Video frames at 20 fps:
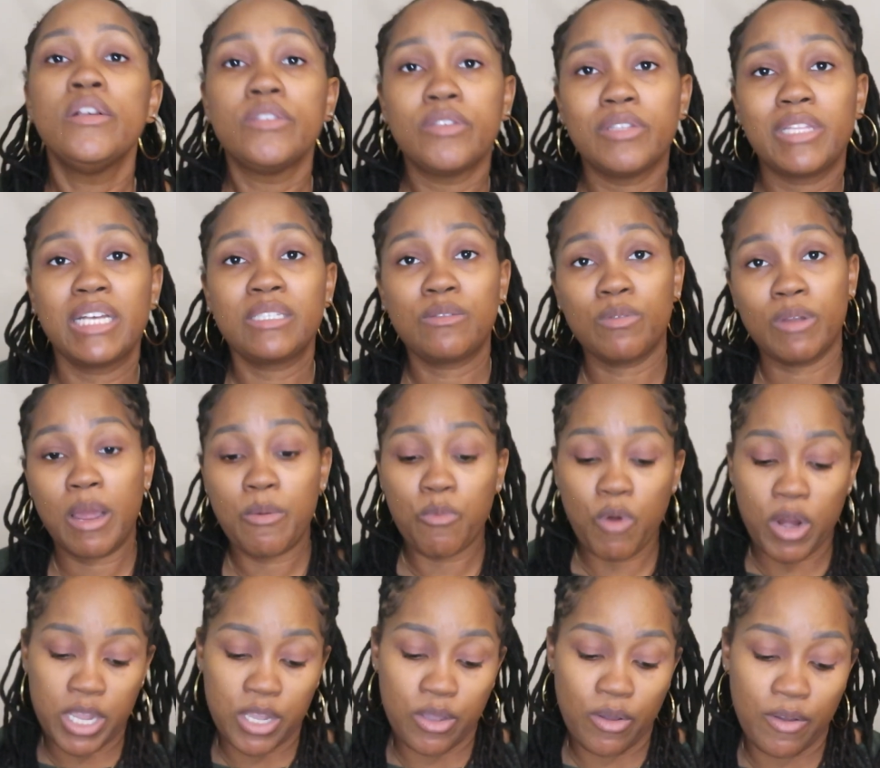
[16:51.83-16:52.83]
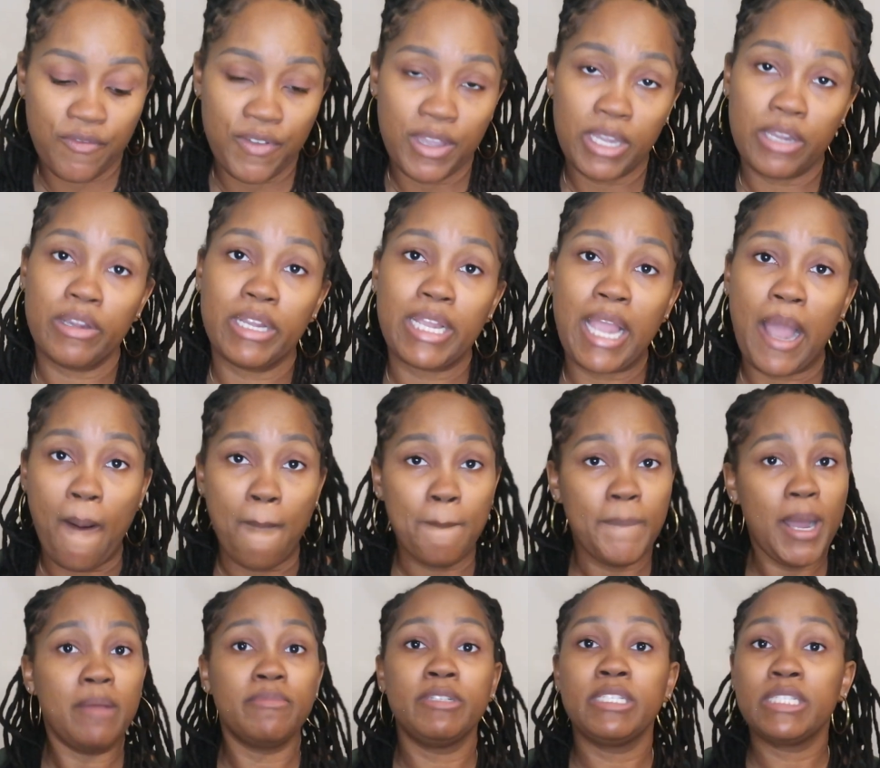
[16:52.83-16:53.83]
So that's what I'm working on figuring out.
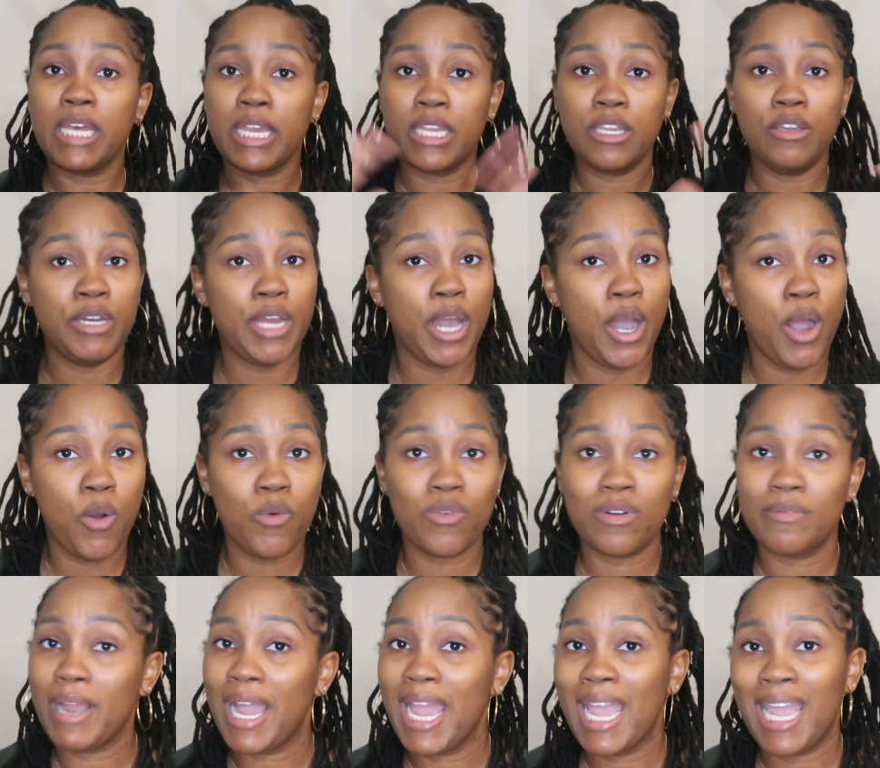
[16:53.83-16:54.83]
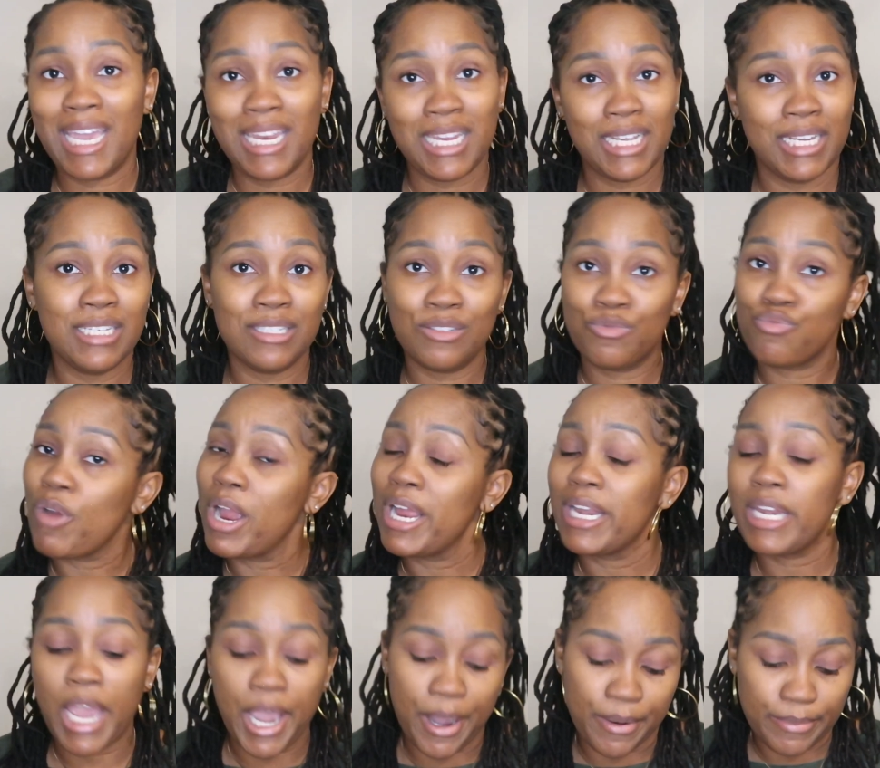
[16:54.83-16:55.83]
But I'm just letting you know where my head is
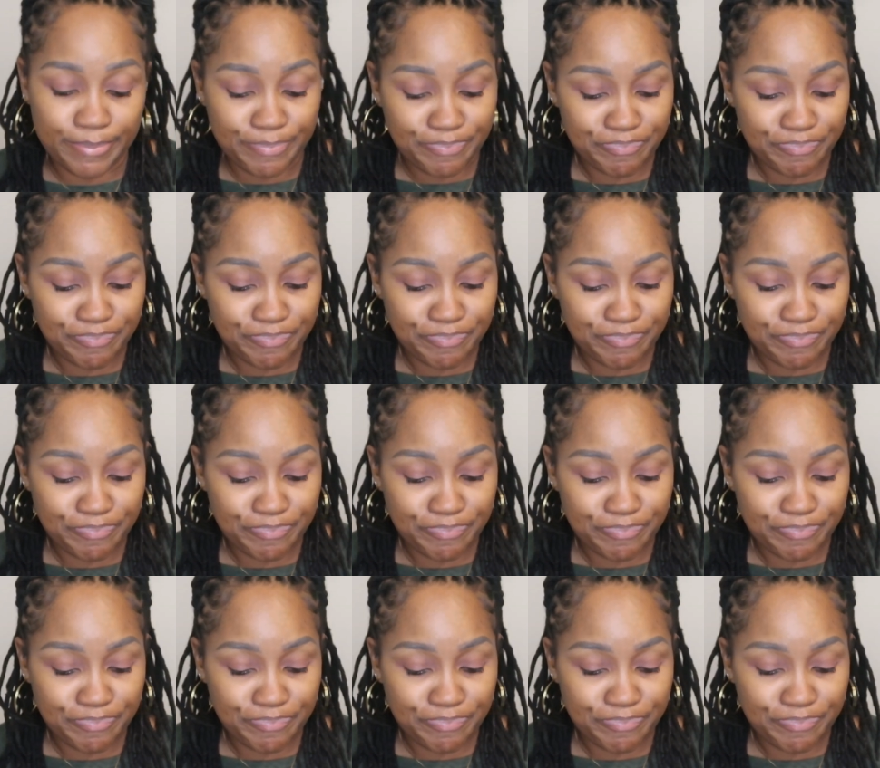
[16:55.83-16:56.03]
right now.